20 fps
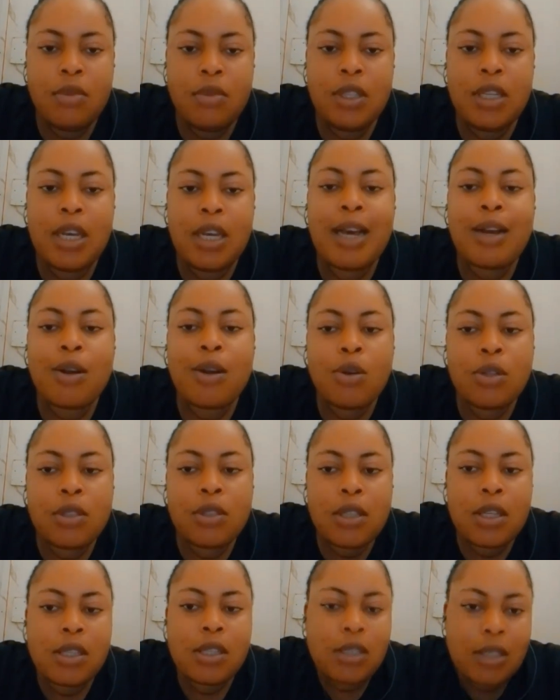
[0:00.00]
and
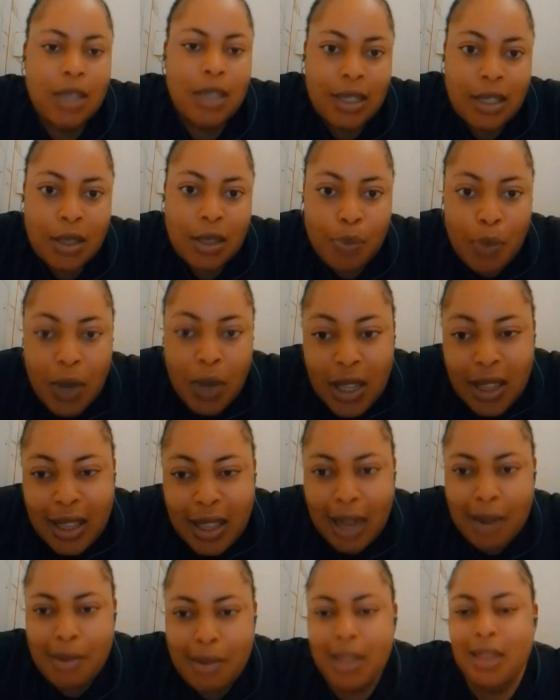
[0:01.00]
content that speak
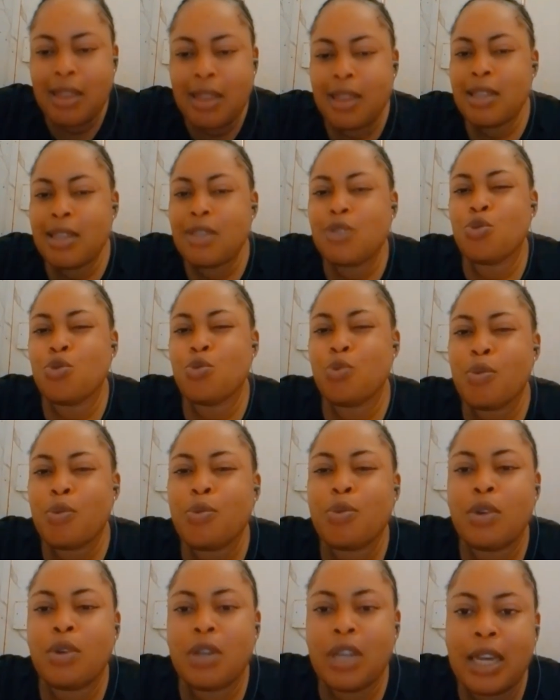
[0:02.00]
directly to
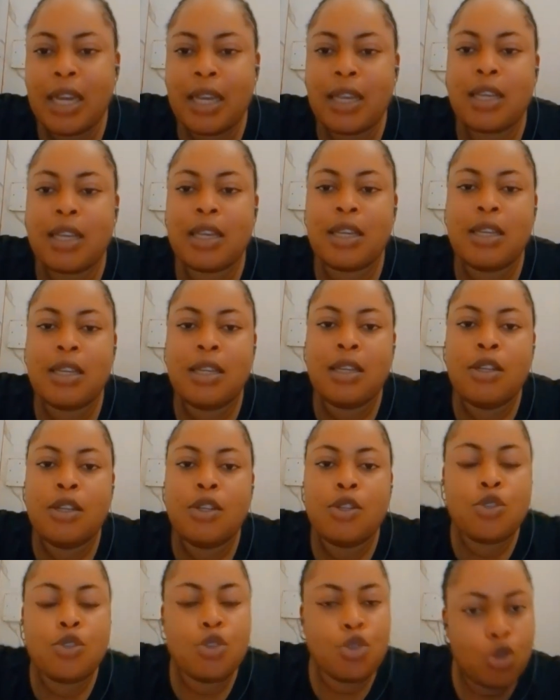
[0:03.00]
people like
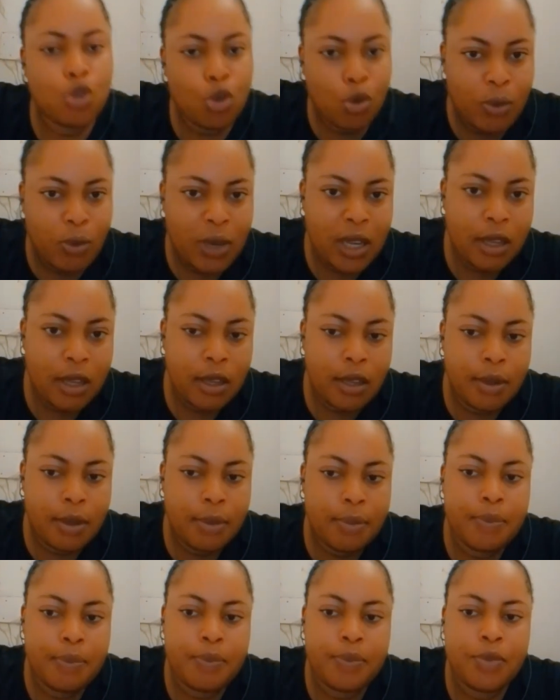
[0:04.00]
trauma,
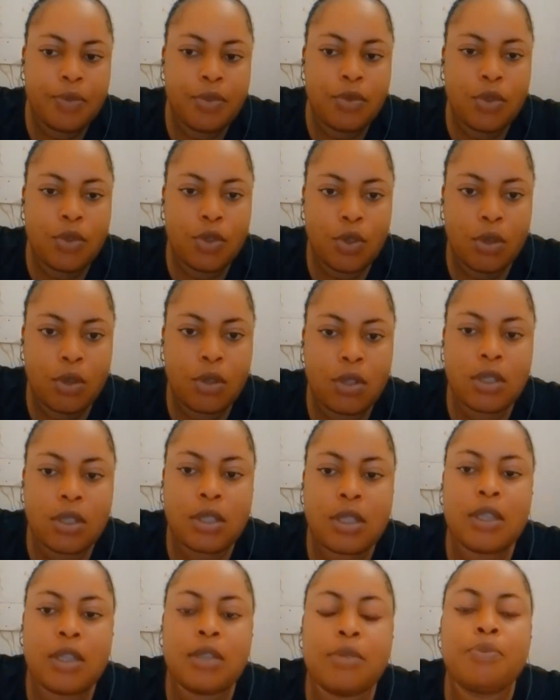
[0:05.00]
you
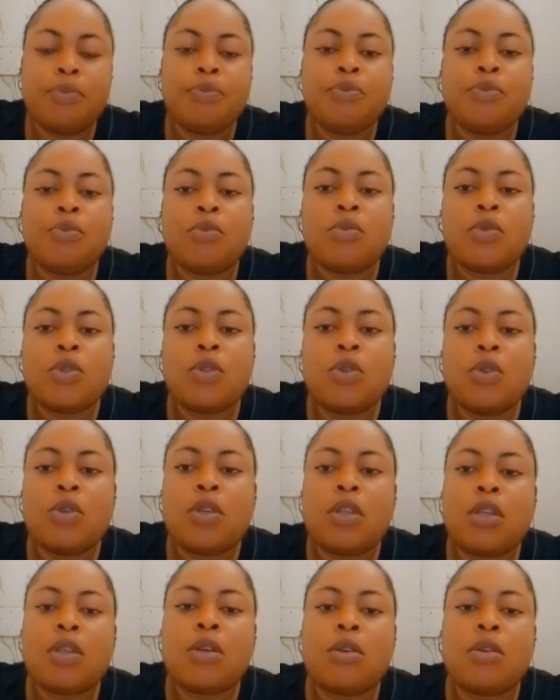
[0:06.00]
understand.
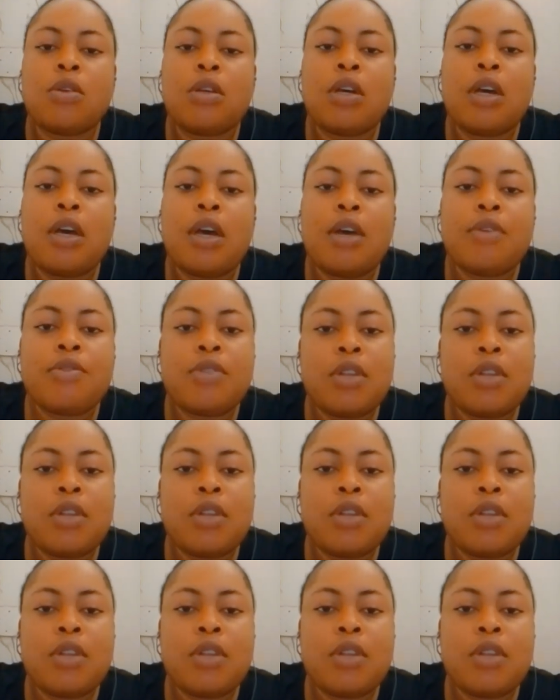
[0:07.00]
Okay, after